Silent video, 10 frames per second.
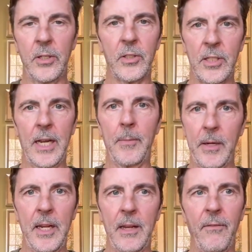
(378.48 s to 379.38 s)
set up
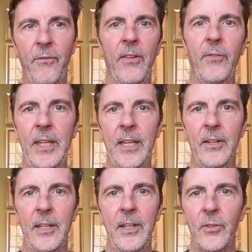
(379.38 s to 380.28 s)
again 50
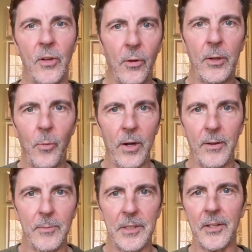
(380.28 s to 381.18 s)
entities and only one
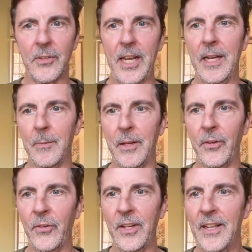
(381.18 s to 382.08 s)
of them sells cannabis.